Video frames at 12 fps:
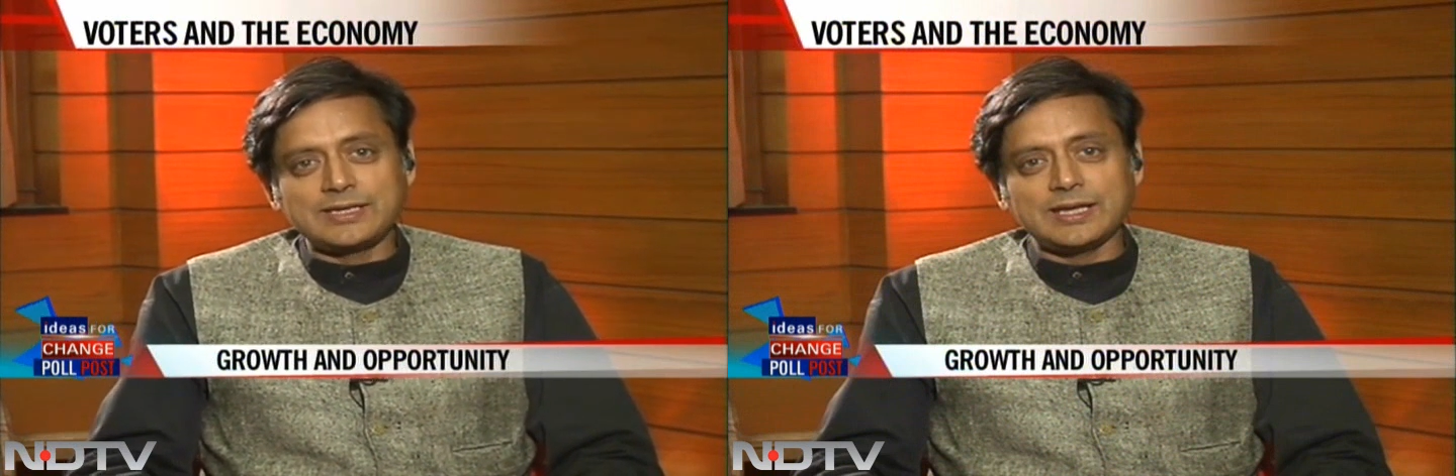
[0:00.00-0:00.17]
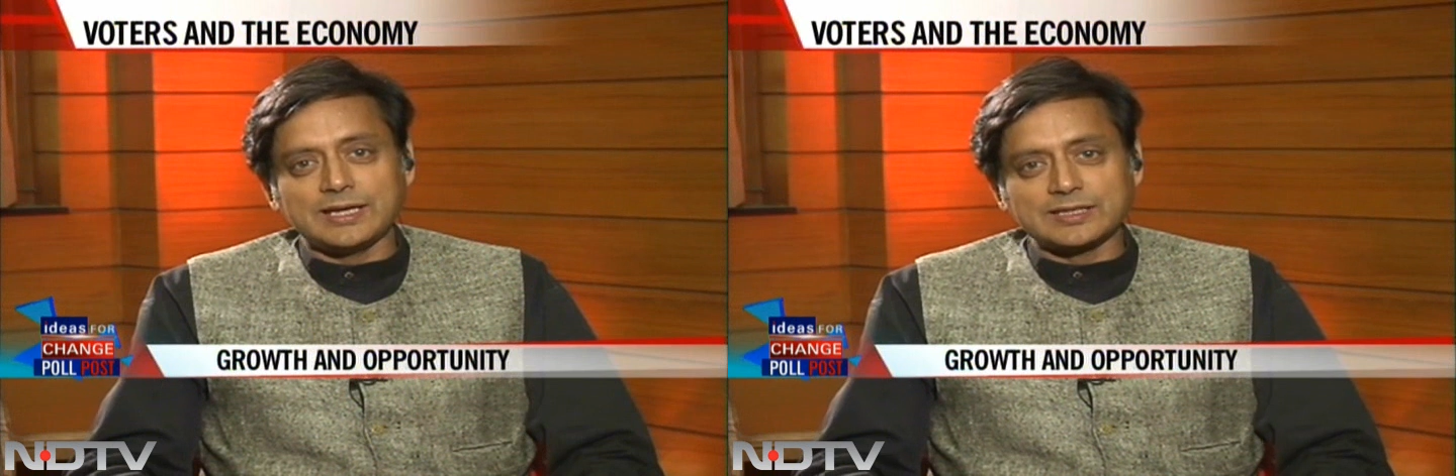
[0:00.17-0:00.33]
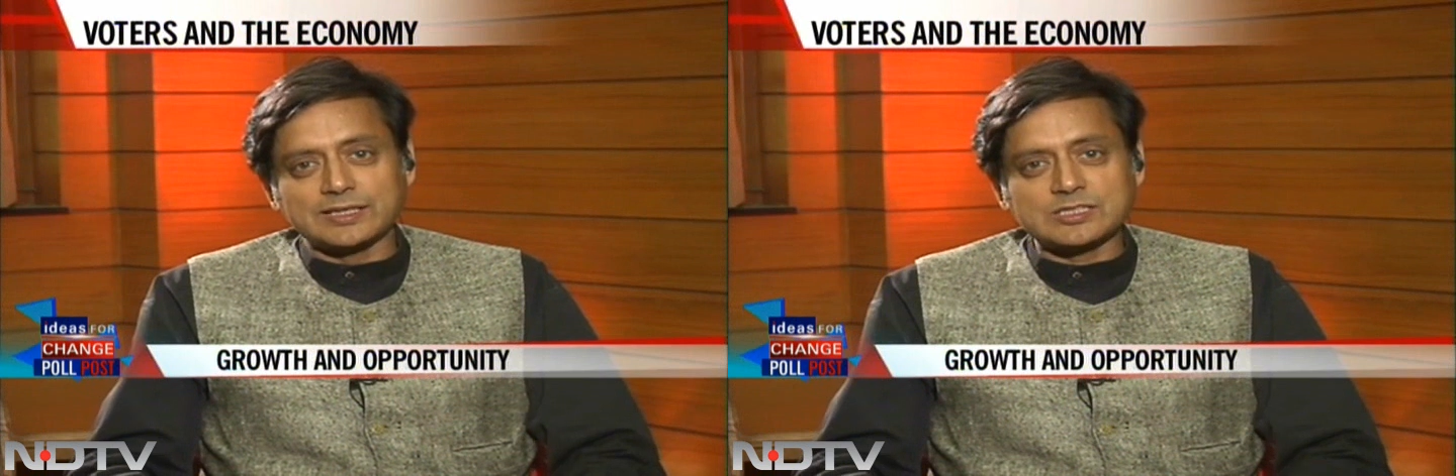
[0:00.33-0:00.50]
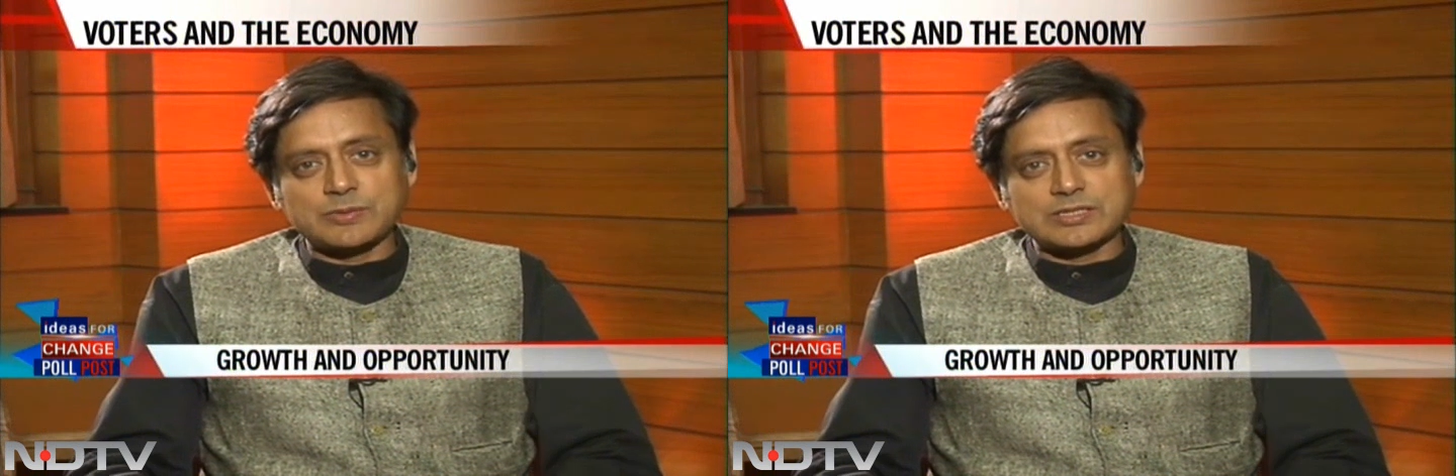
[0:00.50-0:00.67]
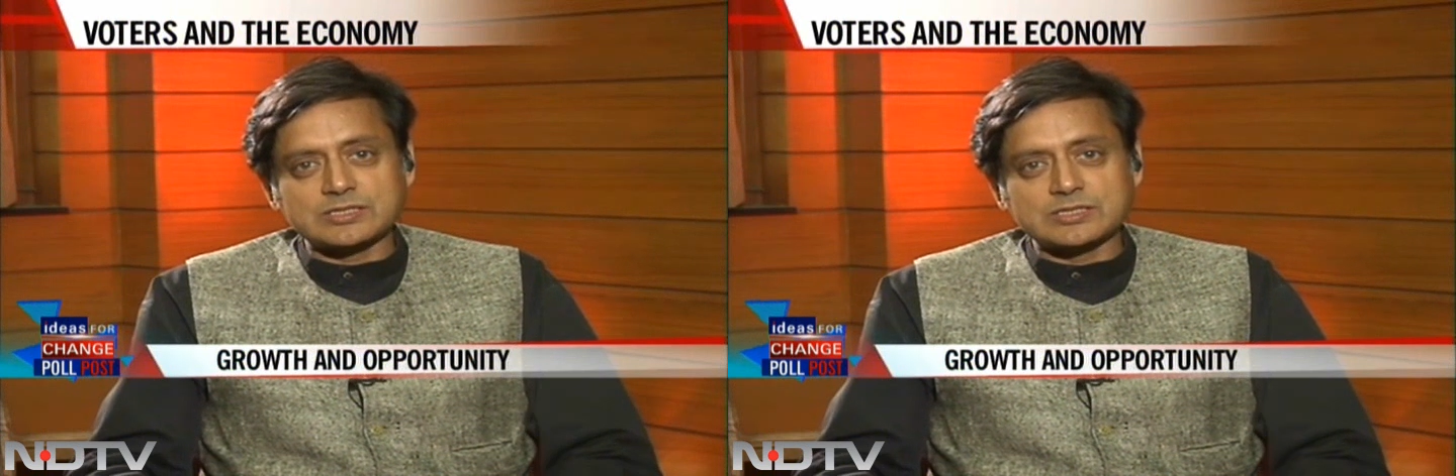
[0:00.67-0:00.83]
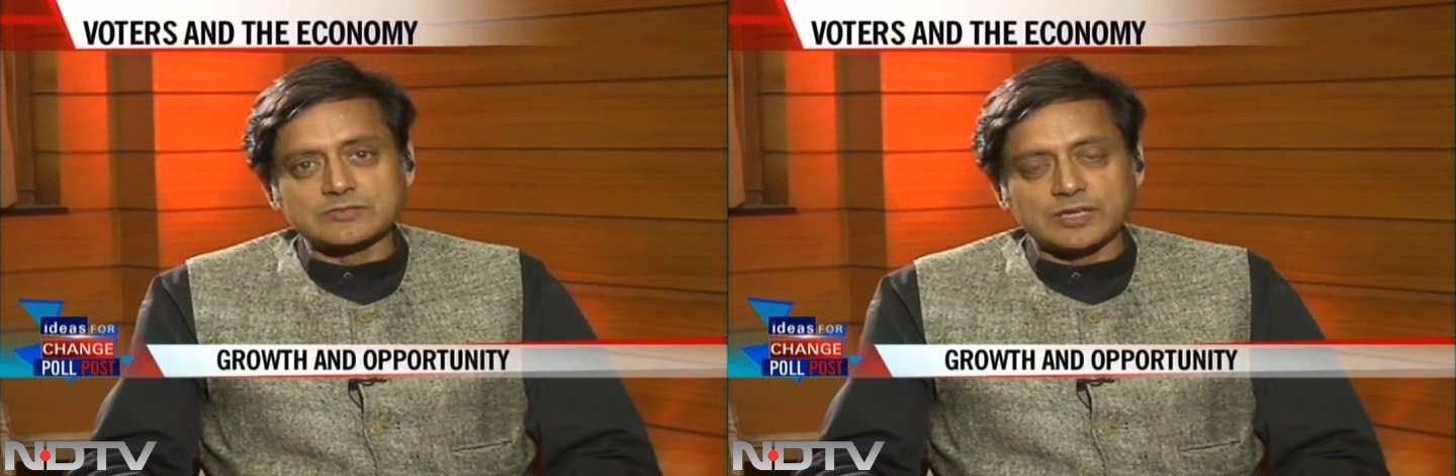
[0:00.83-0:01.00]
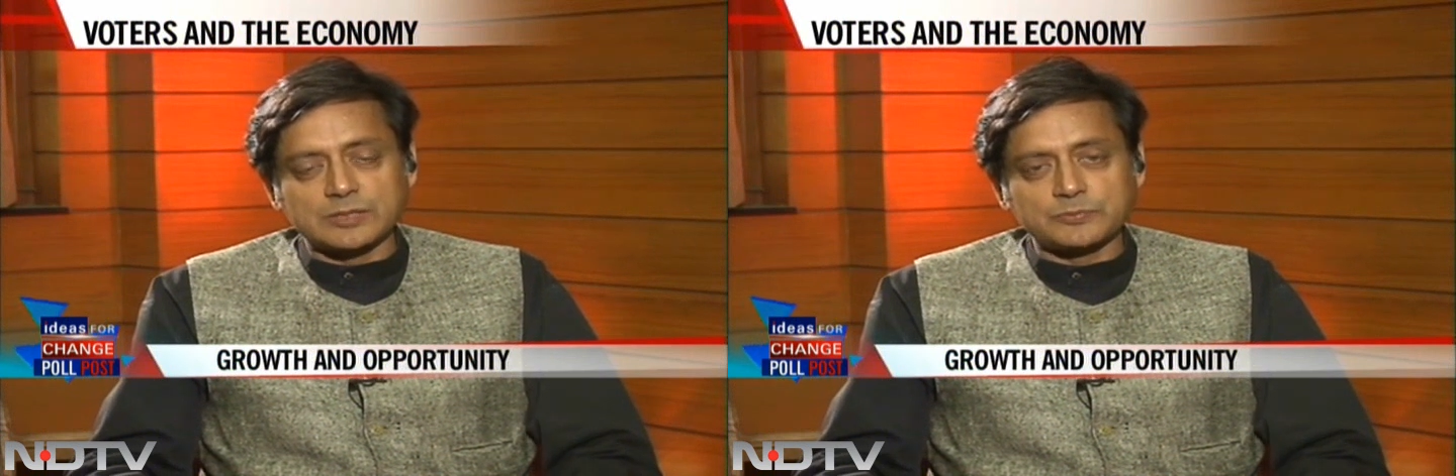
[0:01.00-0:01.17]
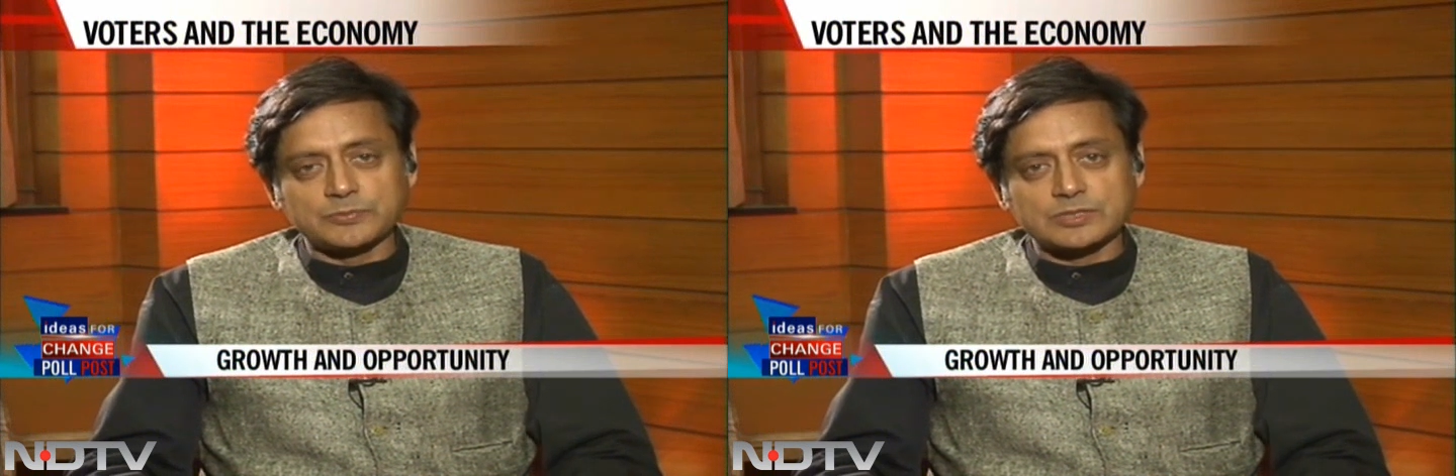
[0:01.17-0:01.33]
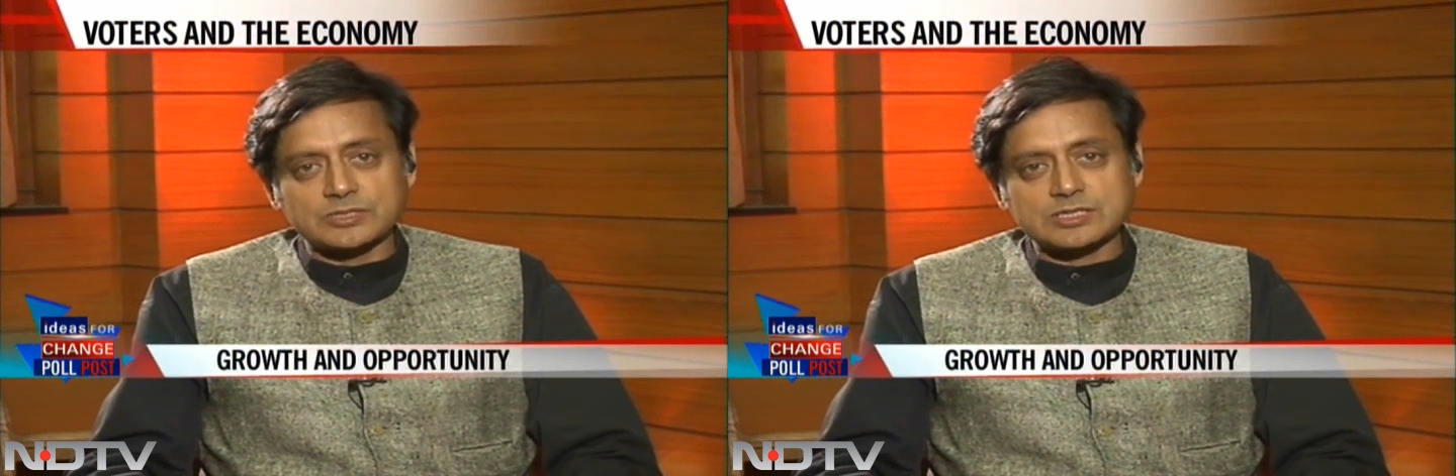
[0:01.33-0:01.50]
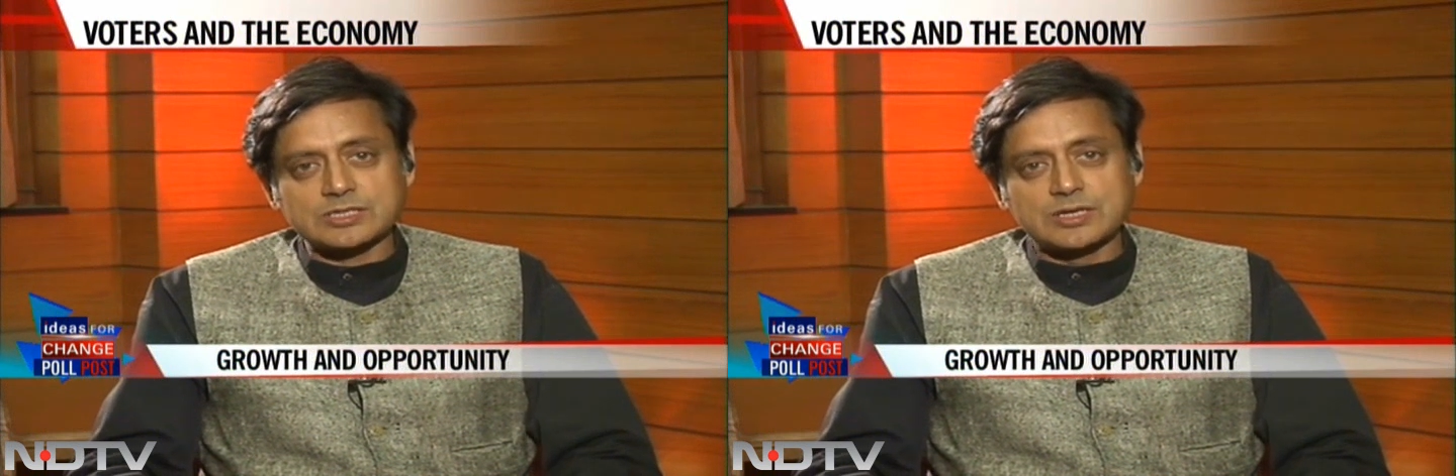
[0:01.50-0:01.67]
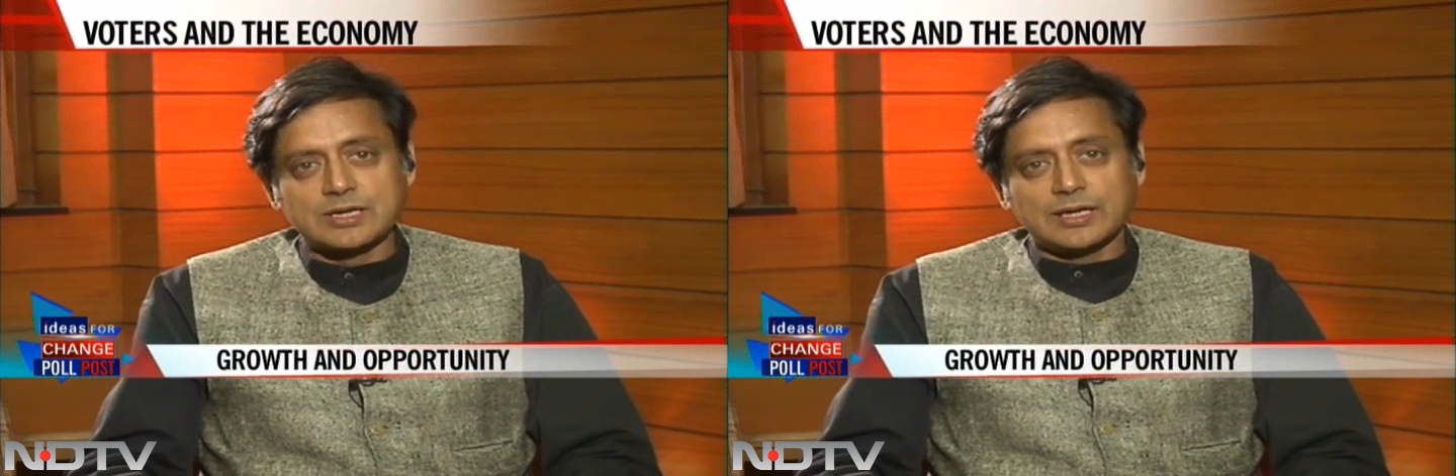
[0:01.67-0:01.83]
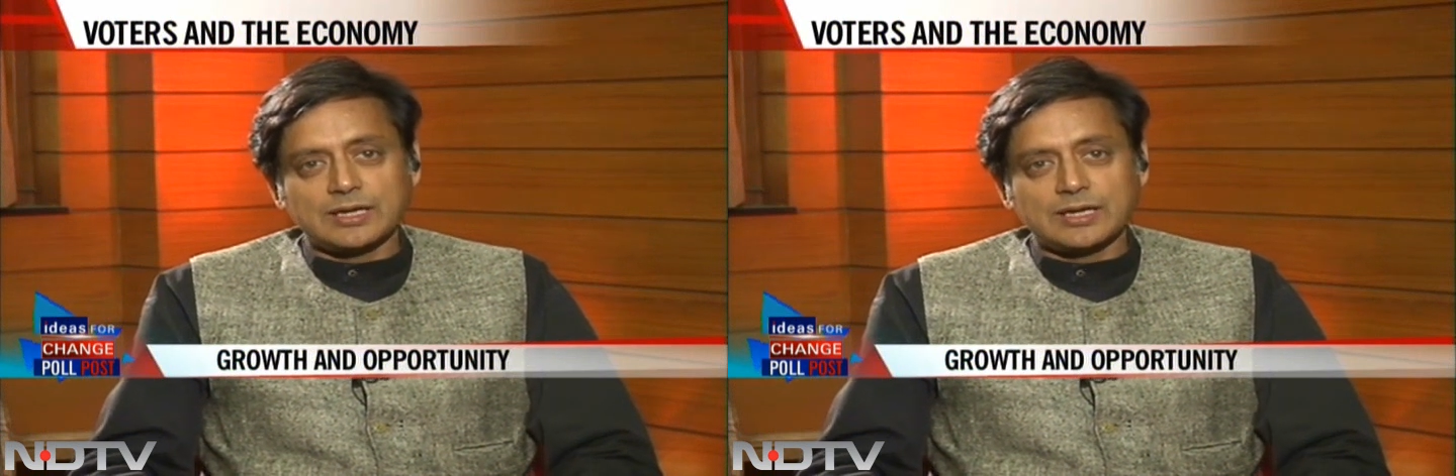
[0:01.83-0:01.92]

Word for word: any unexpected developments,